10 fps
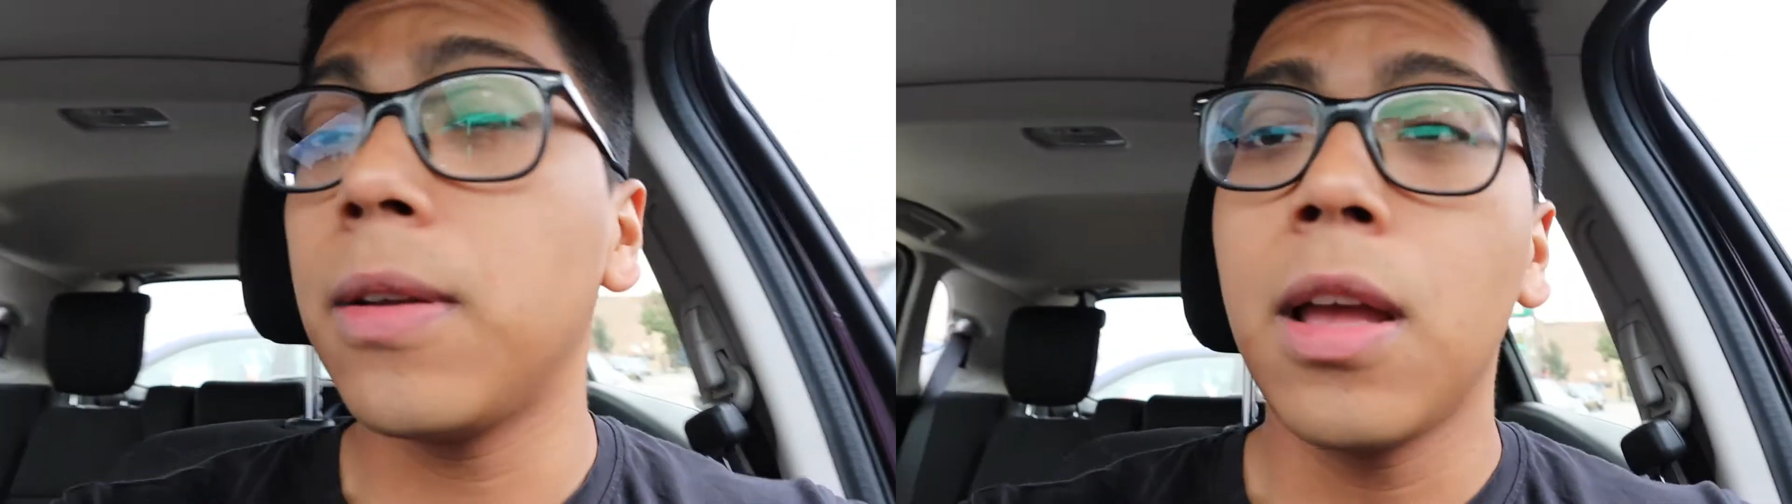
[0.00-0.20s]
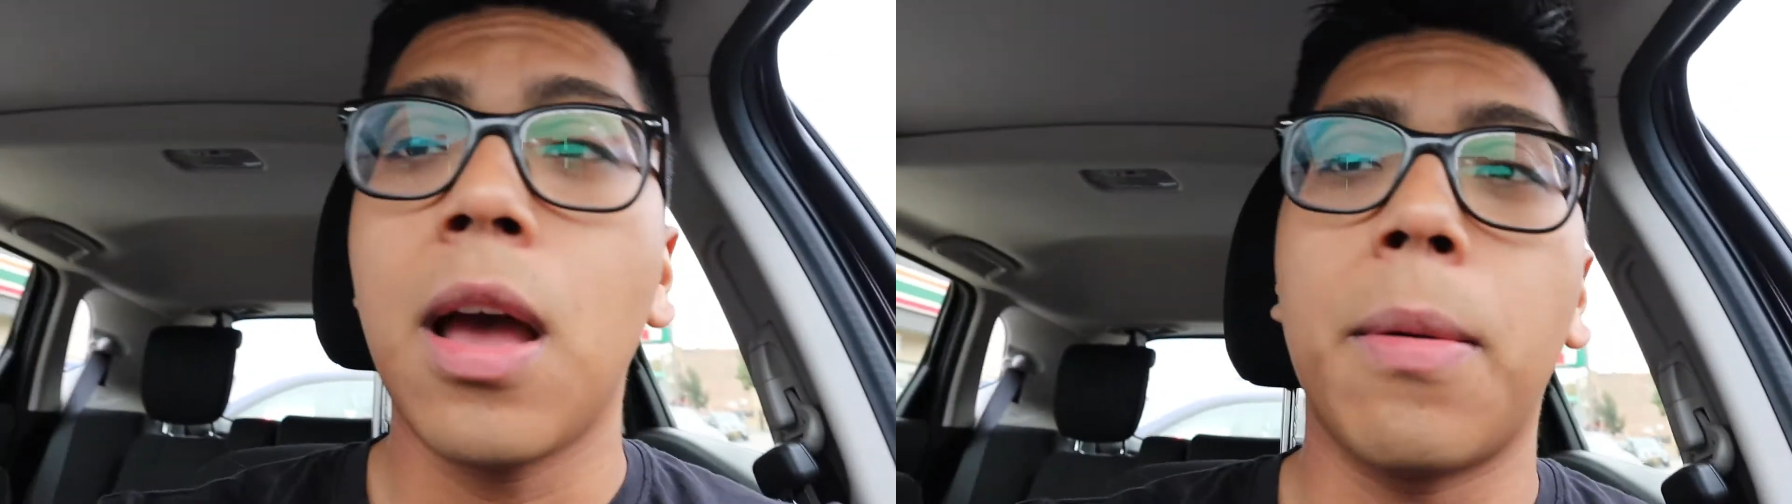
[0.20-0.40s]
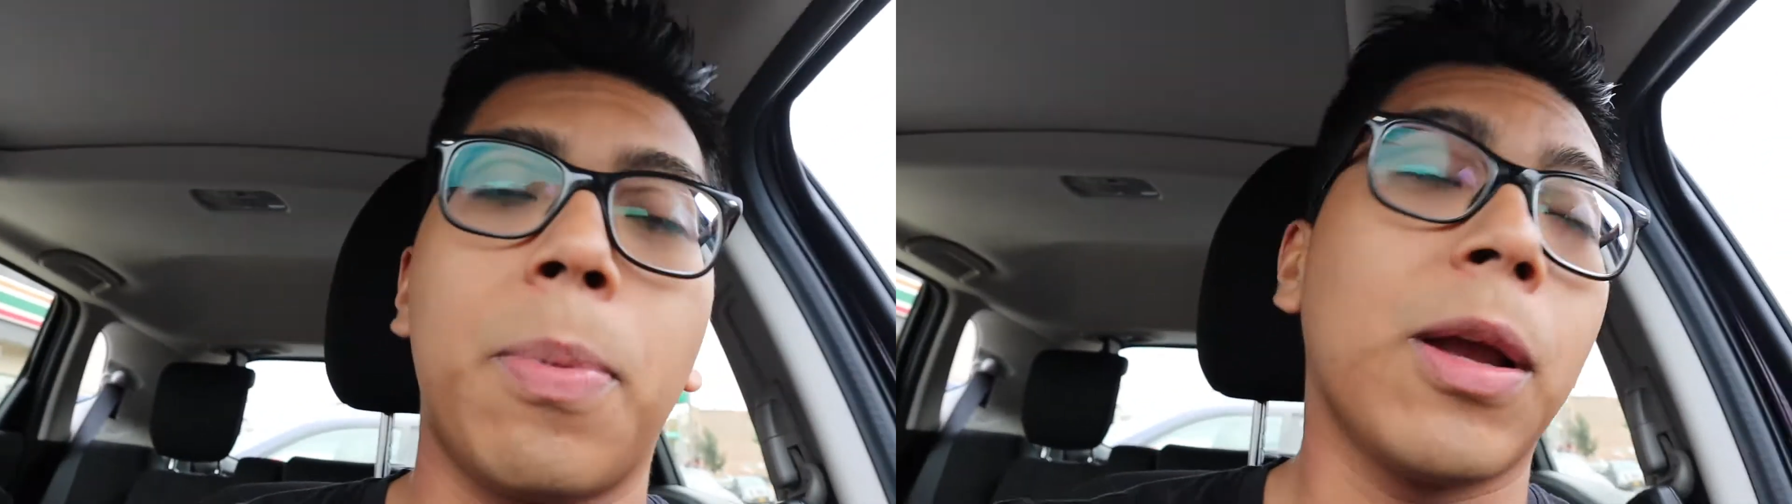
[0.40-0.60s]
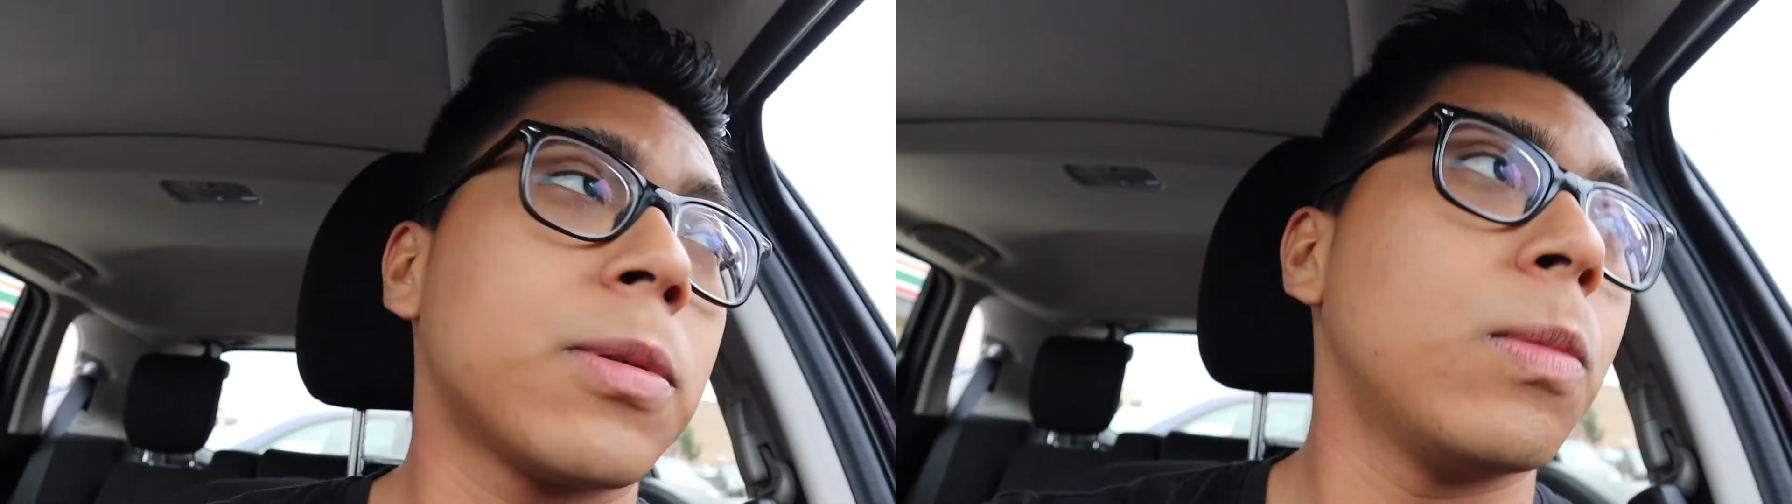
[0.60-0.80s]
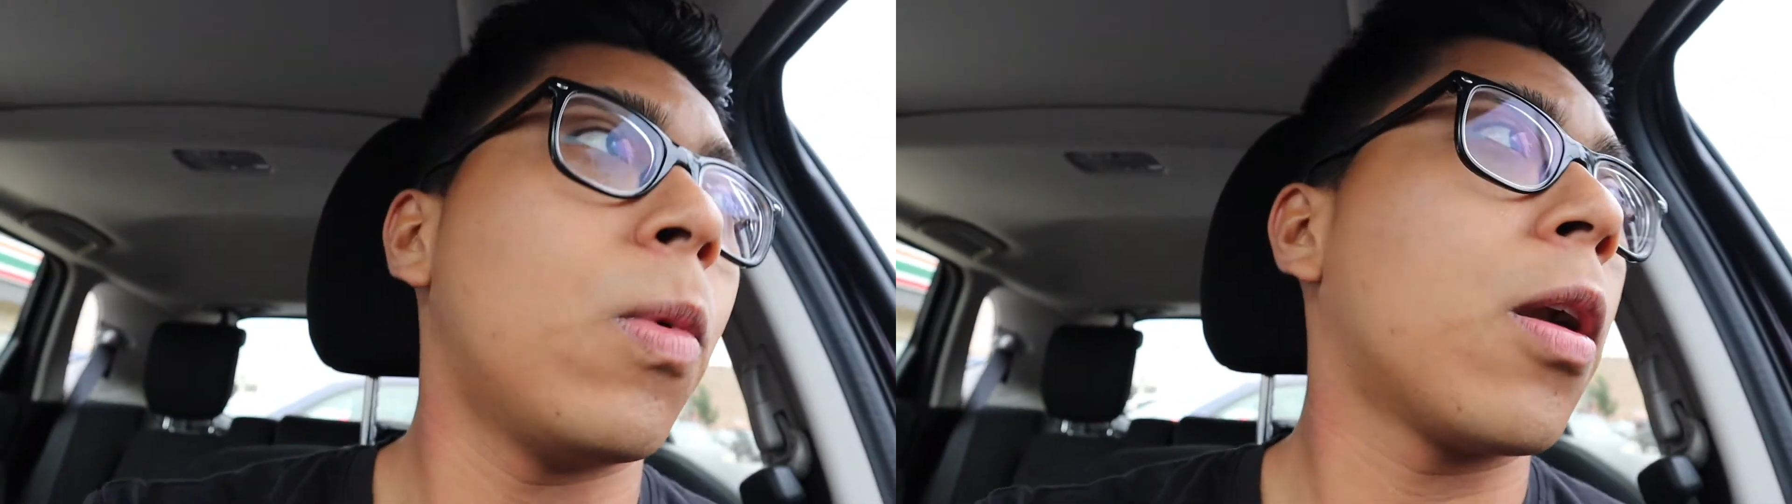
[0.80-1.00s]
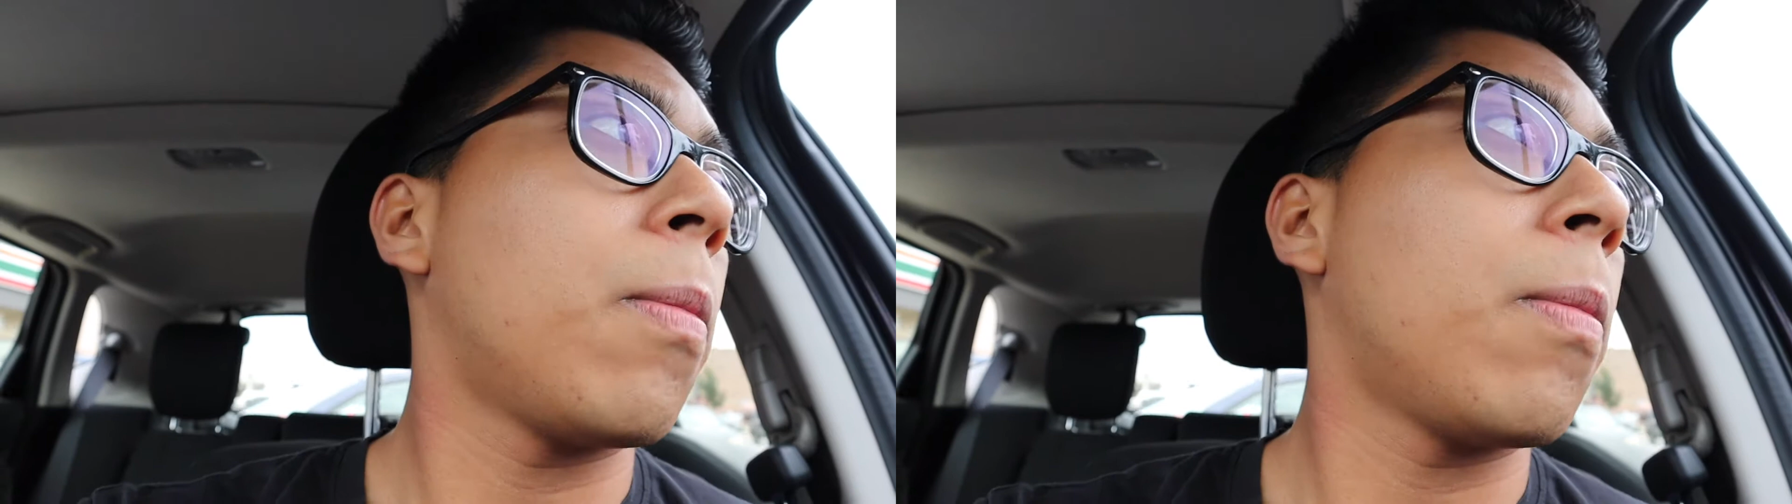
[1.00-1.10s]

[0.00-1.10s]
I'm gonna pick up some water